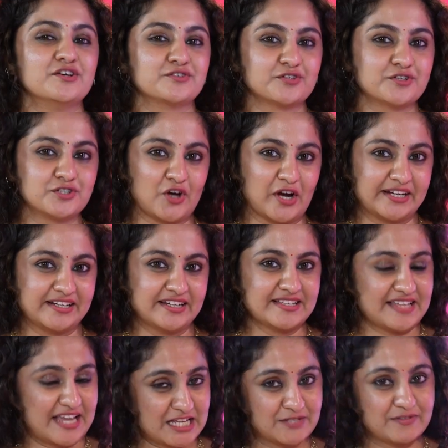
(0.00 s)
So join us
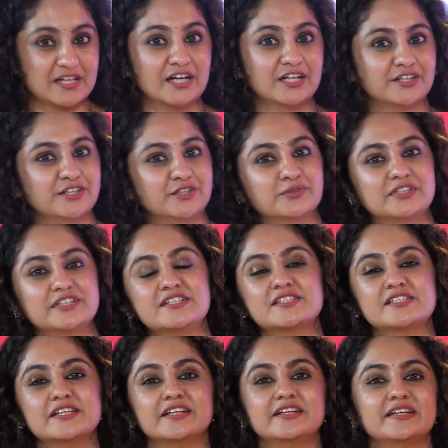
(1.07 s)
as we continue these
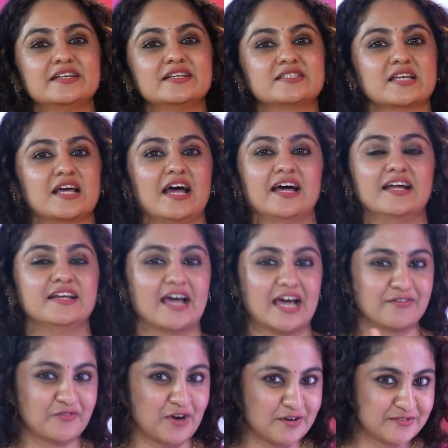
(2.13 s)
series and
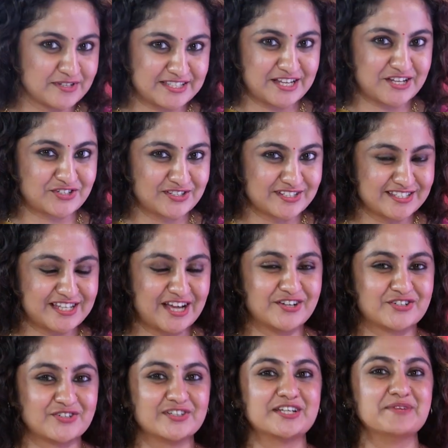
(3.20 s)
have conversations that
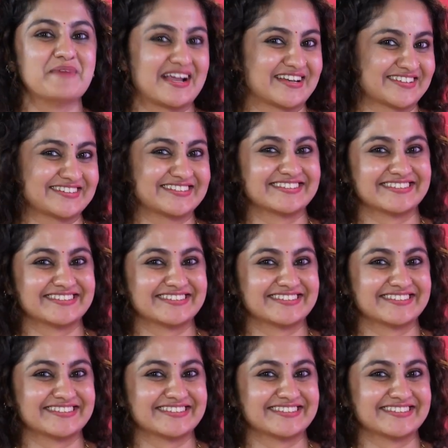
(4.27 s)
truly matter.